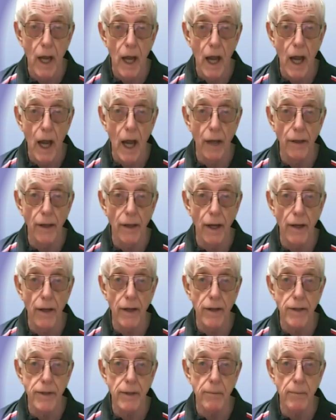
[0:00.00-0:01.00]
and
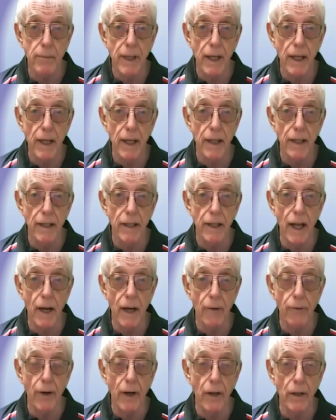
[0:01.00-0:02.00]
it's to be in there
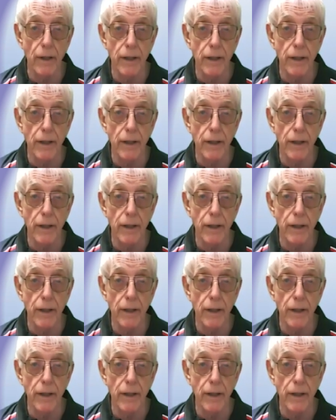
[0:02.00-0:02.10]
for at